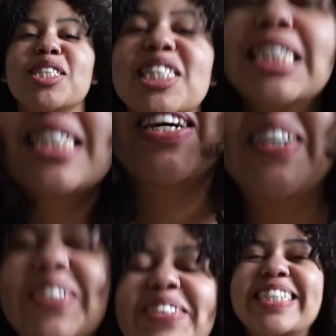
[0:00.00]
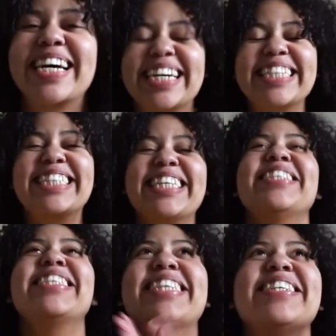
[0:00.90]
so
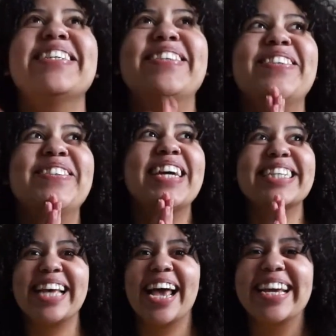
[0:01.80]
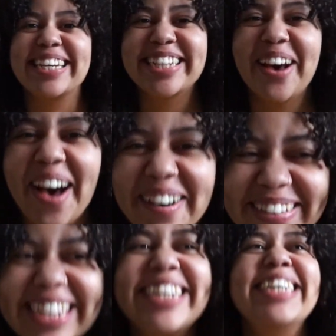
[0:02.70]
excited. Oh
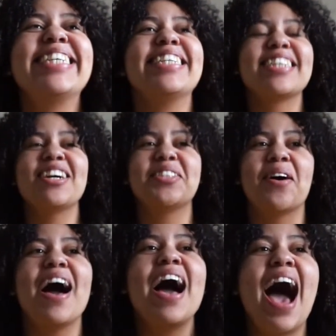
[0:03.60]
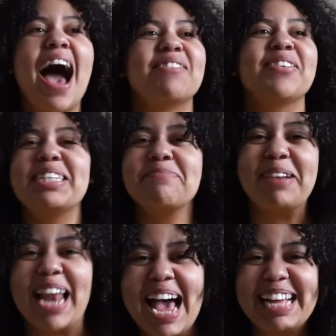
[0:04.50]
my gosh. So I've already
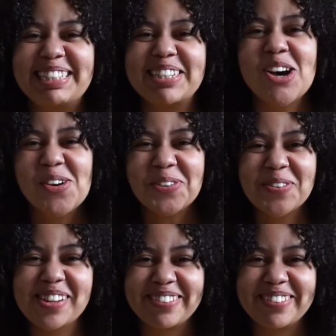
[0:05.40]
planned all the